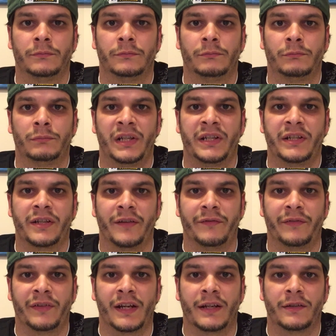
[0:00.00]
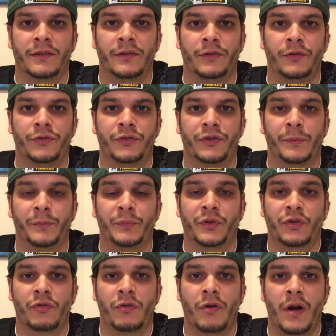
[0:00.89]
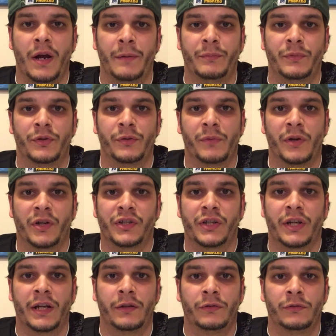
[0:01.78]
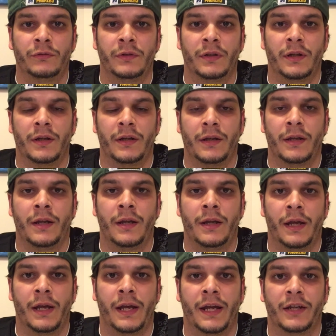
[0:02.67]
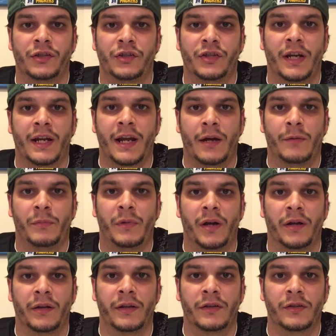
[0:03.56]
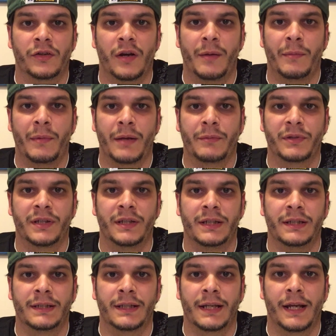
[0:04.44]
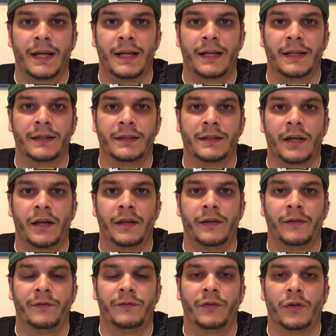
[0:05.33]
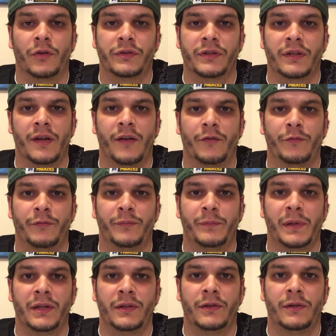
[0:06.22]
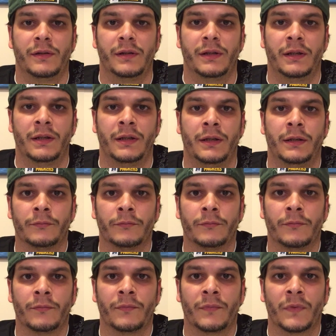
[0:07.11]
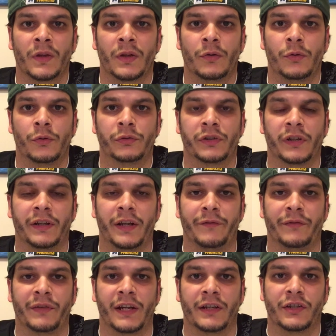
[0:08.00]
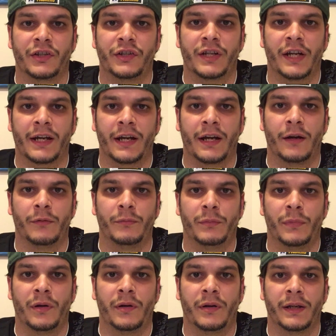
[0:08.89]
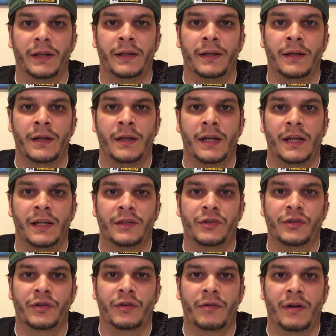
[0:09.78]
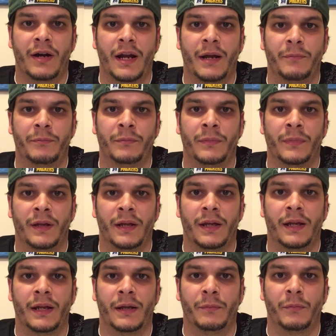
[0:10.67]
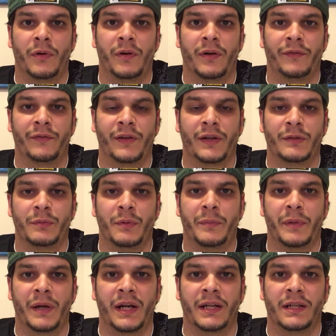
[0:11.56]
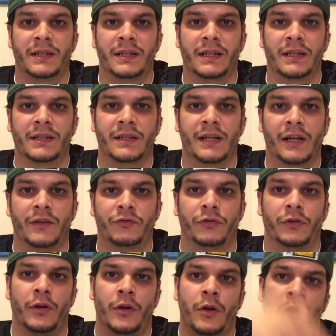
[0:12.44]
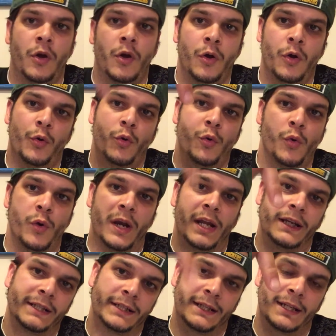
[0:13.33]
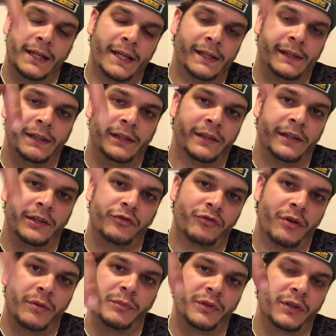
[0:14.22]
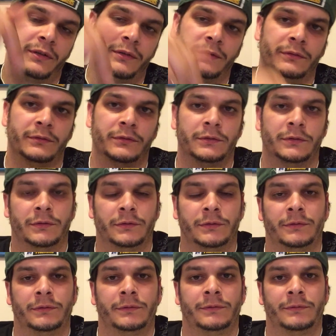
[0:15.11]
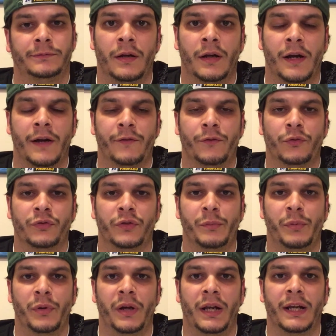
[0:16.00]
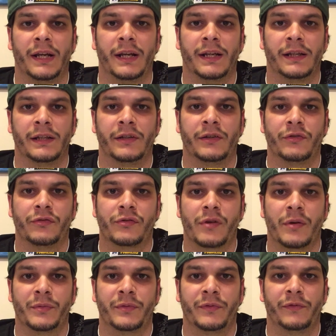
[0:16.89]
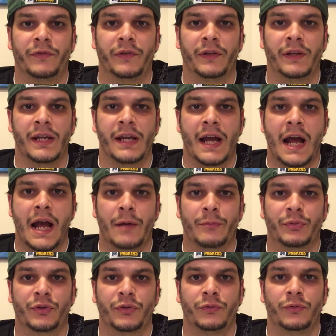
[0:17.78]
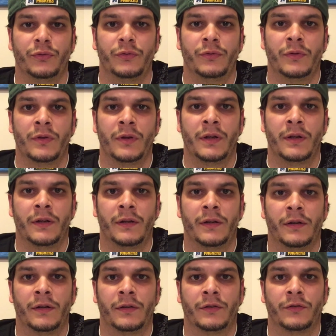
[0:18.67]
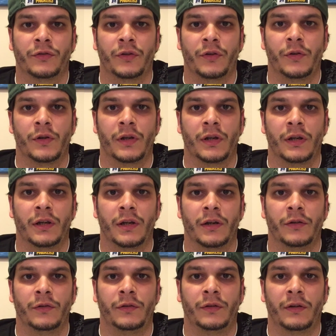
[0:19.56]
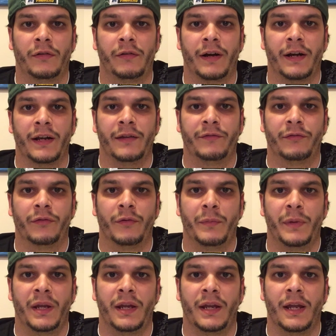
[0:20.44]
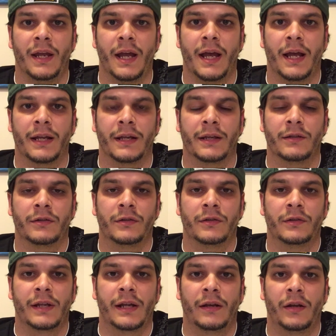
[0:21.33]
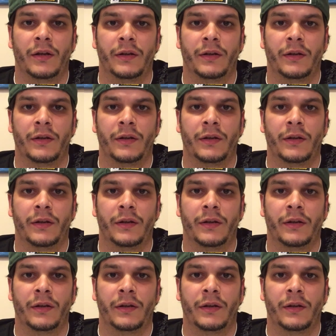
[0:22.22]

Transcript: Please don't forget to subscribe to my channel and check out my other time lapses and other vlogs that I've been doing. Also, don't forget to check out my Instagram and my Facebook page, etc. All links in the description. I've also put a link in the description for the App Store, so you can go directly from here and download